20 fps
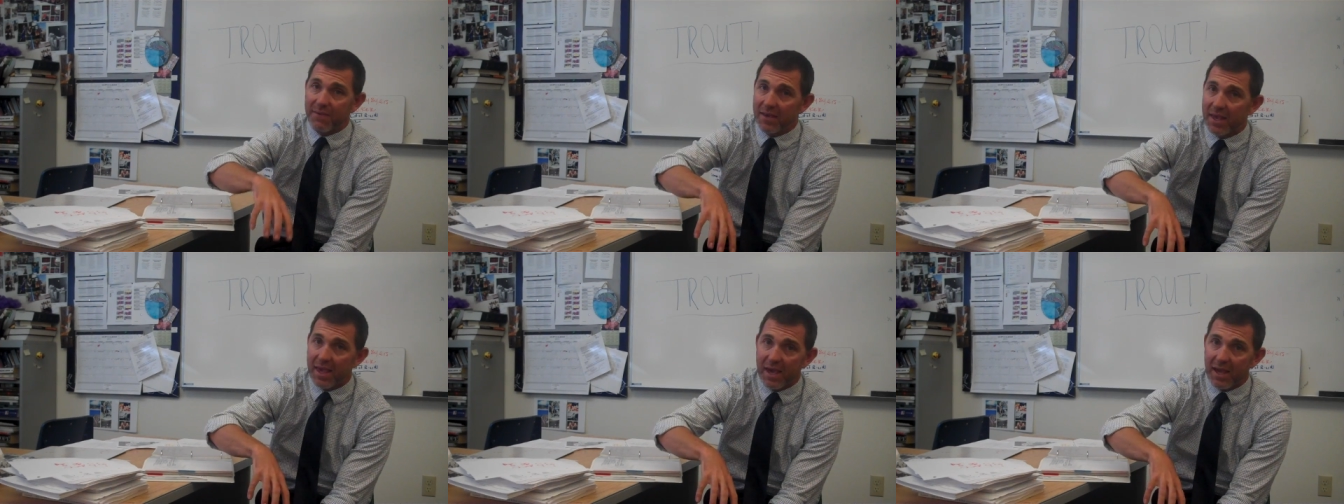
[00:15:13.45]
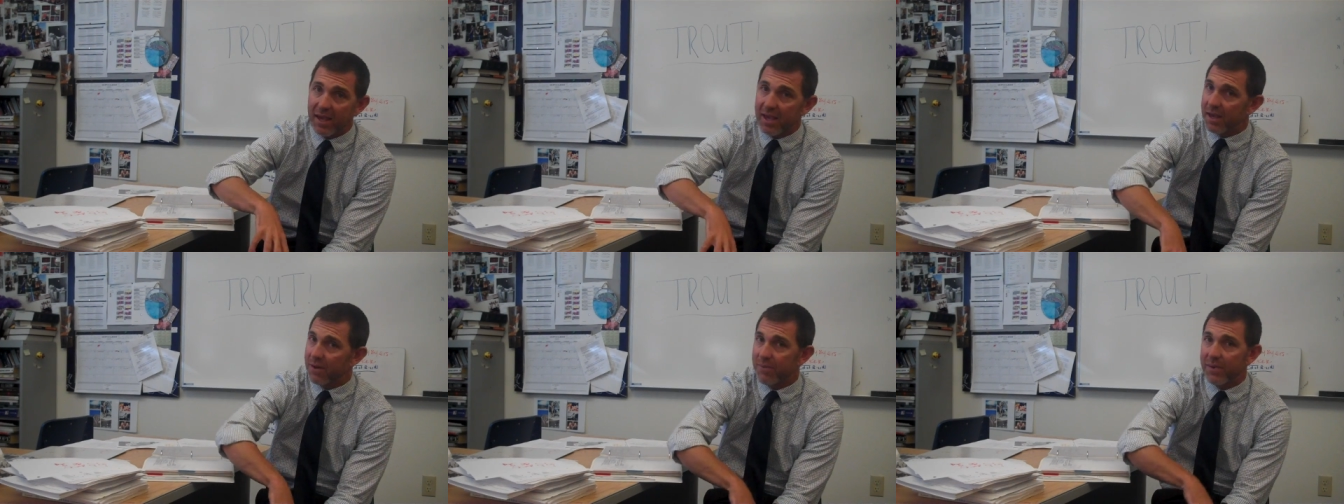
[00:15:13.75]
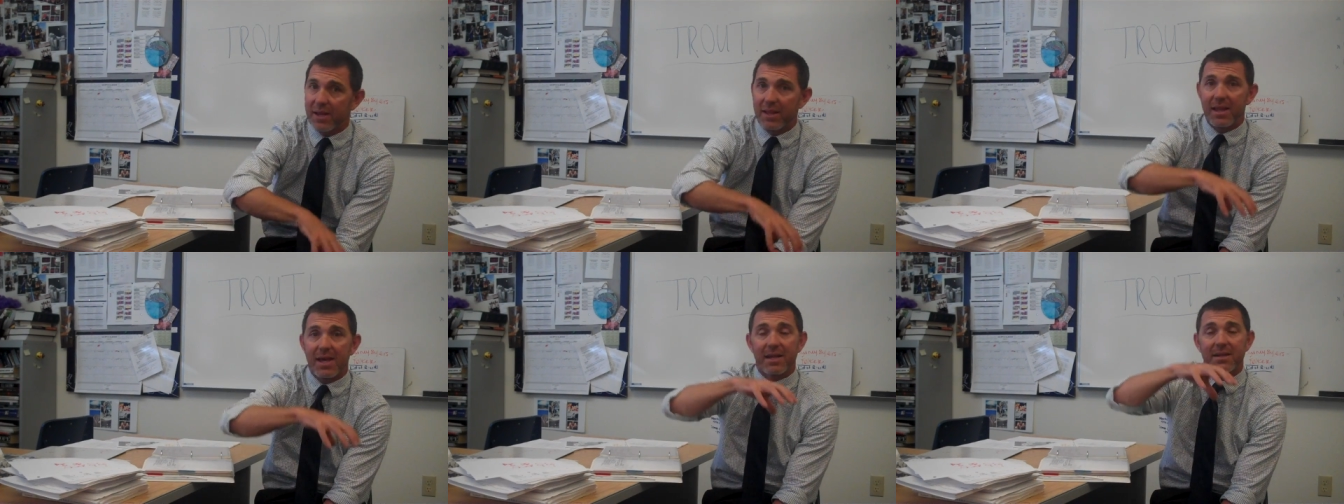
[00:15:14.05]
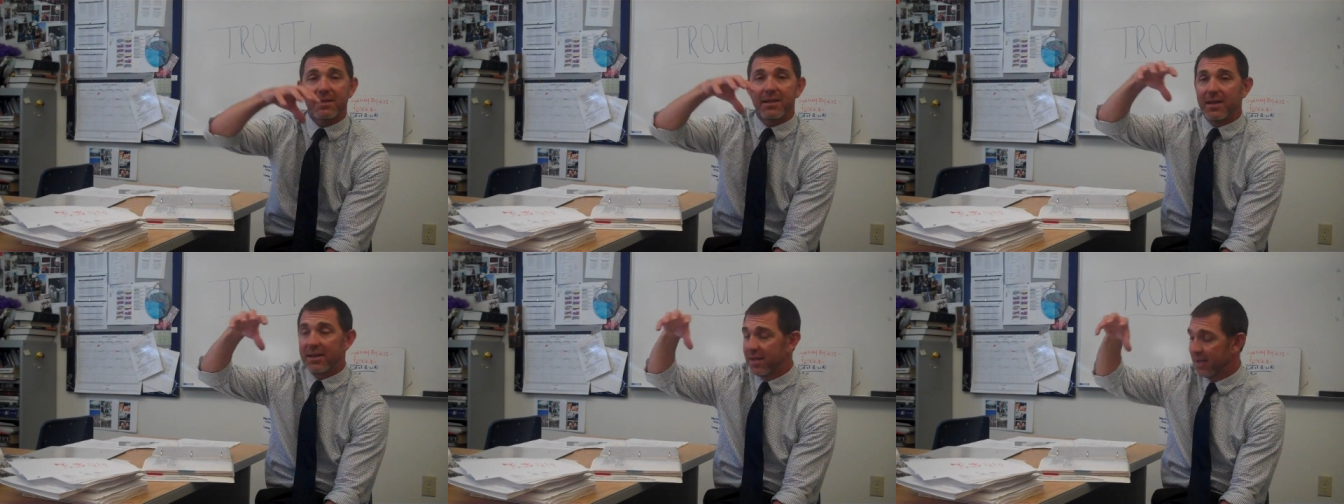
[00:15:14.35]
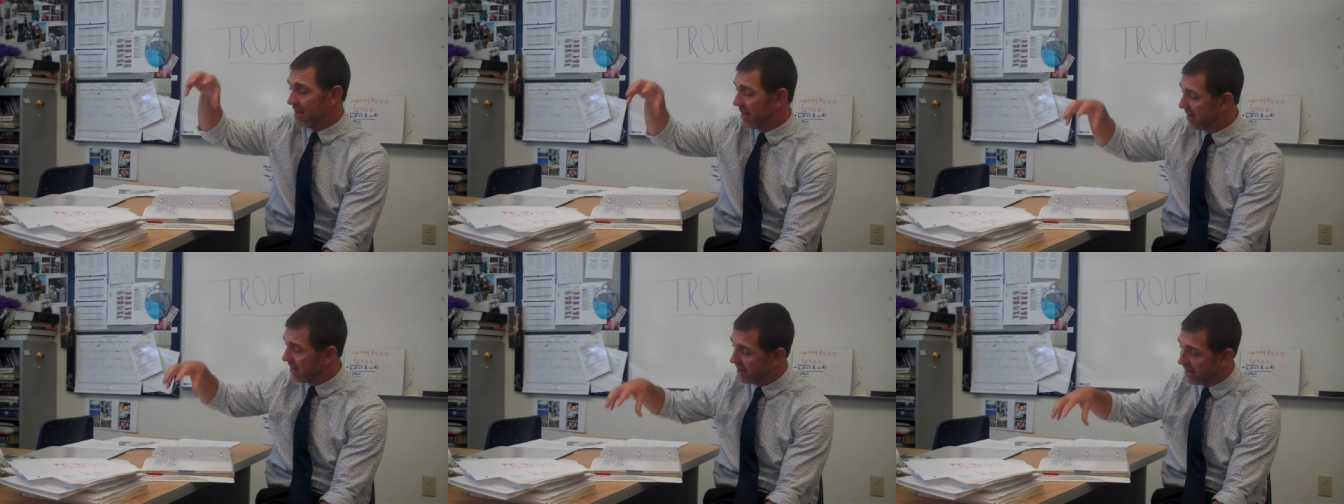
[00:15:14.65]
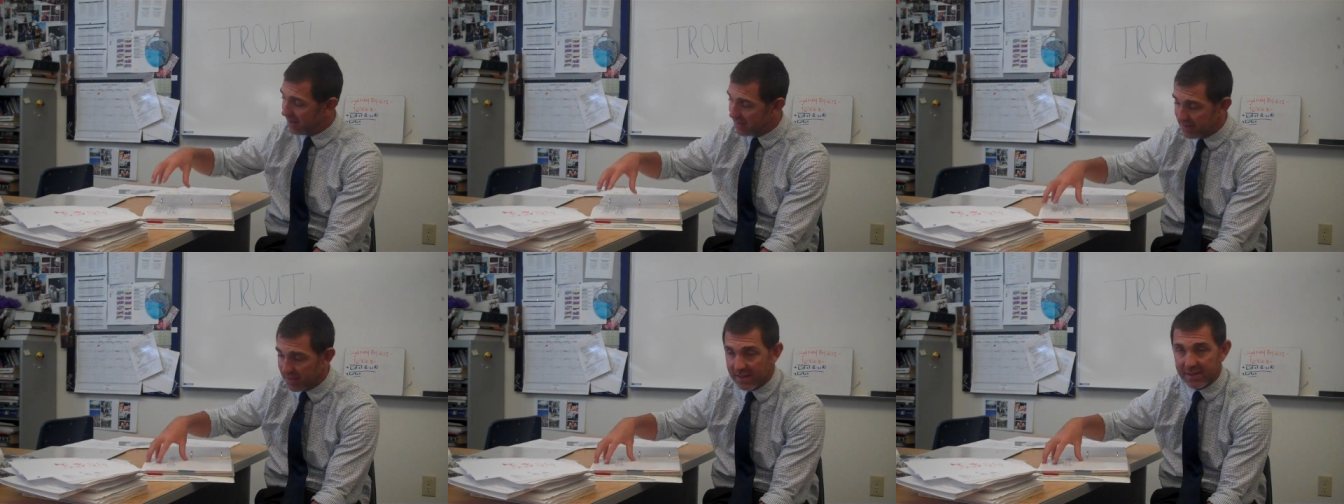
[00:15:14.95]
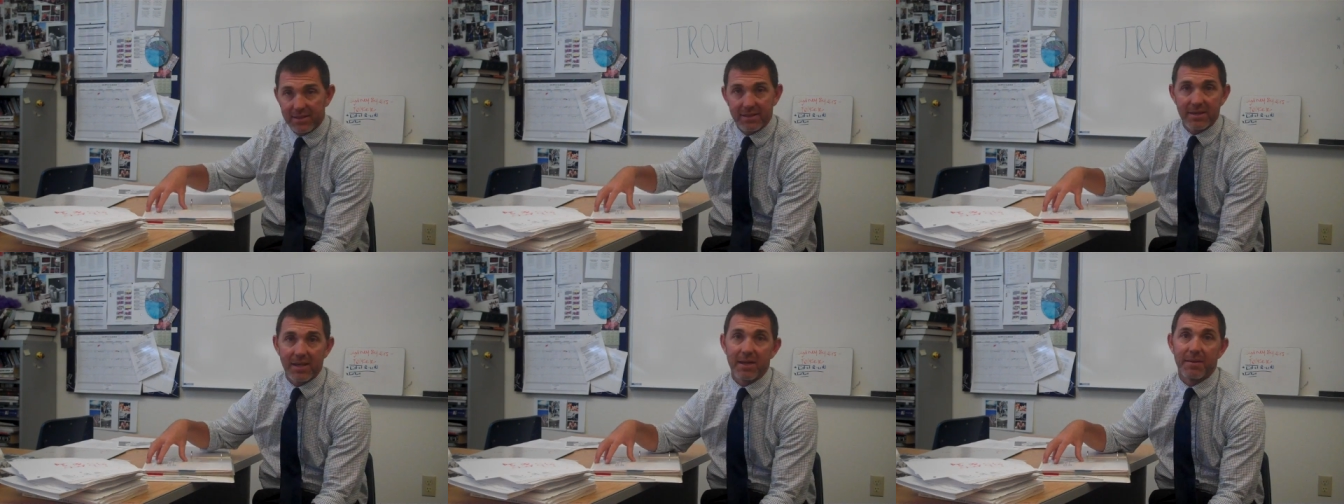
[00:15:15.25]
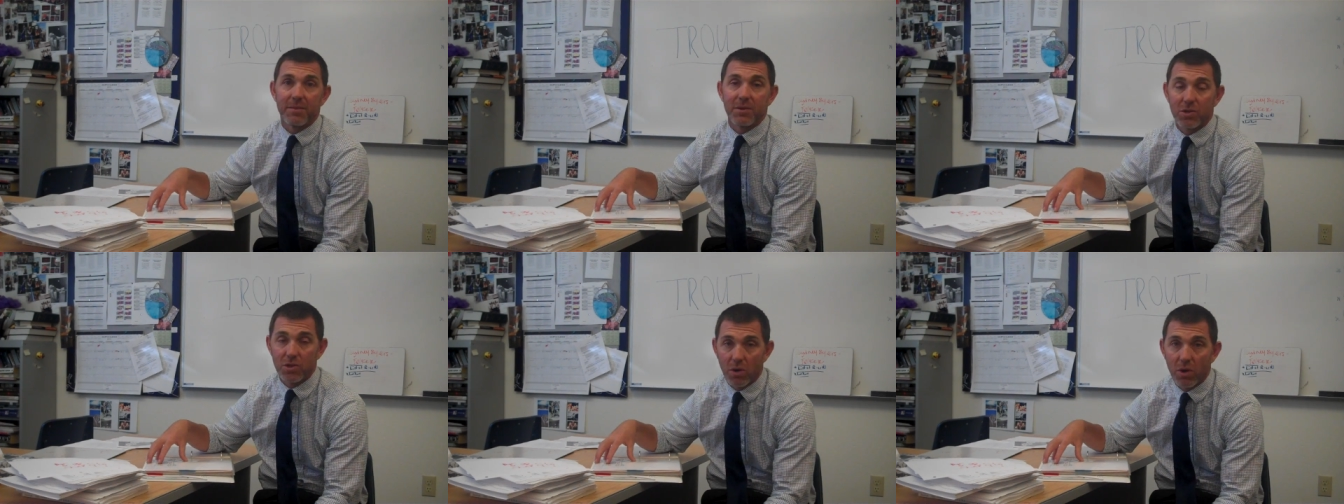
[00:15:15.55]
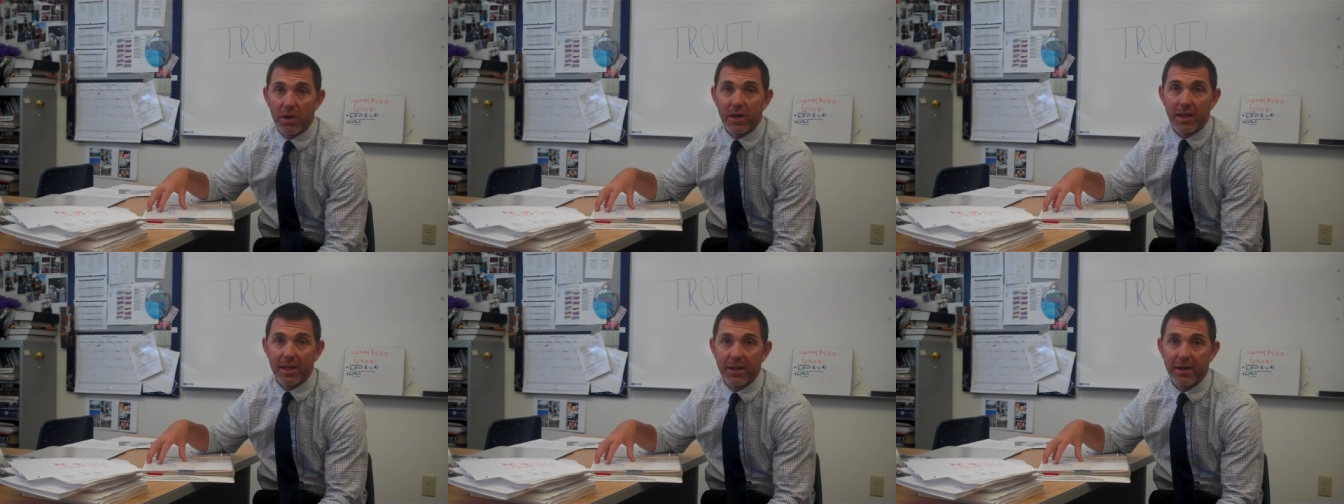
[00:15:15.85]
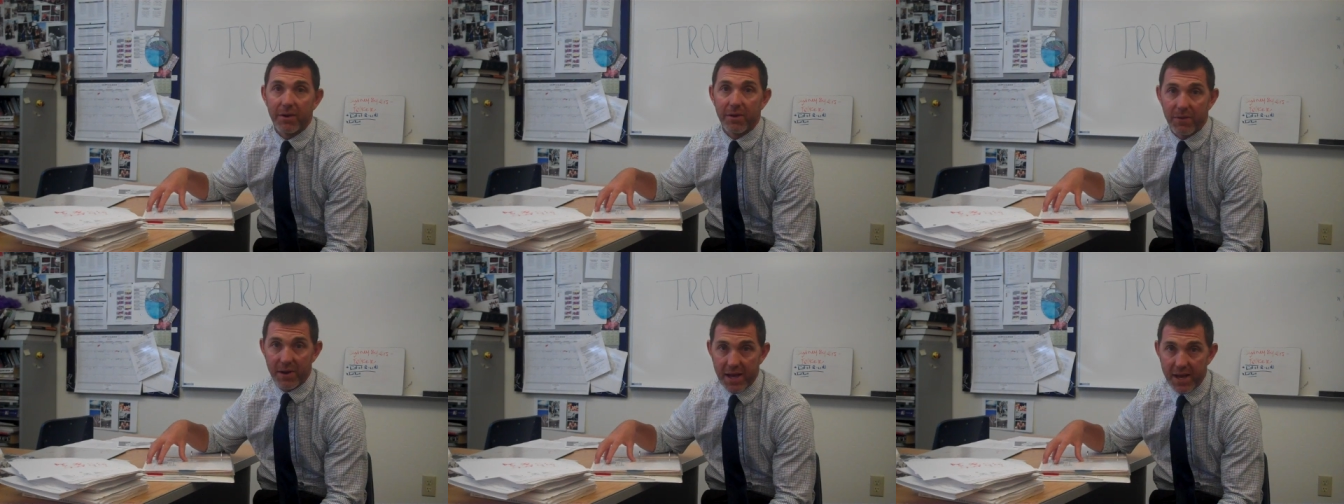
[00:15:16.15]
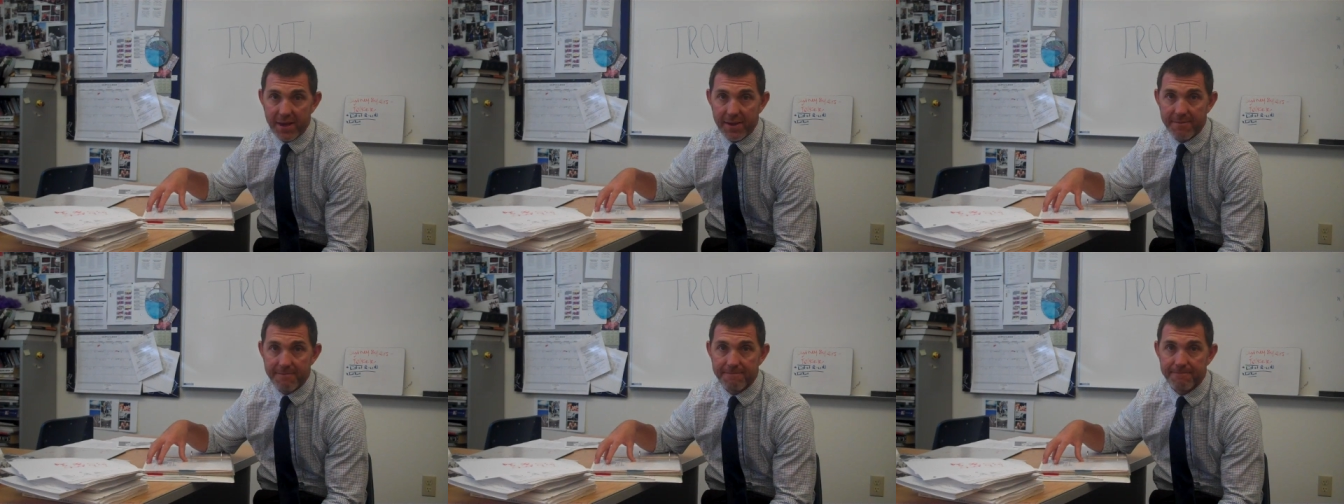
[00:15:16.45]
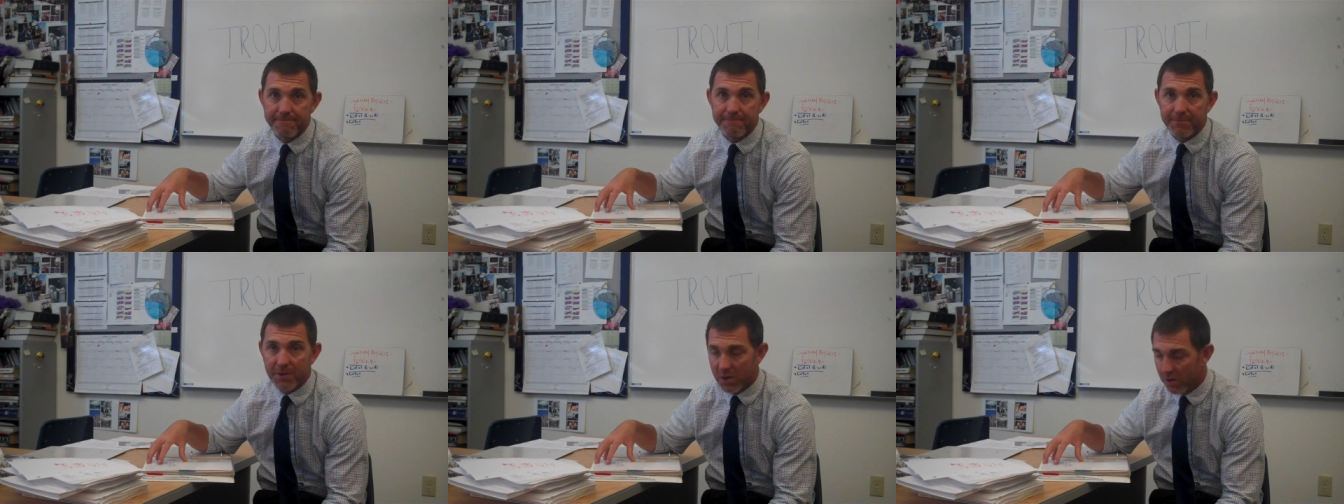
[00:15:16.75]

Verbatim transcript: If he can't get reelected, he's not the Senate Majority Leader, right?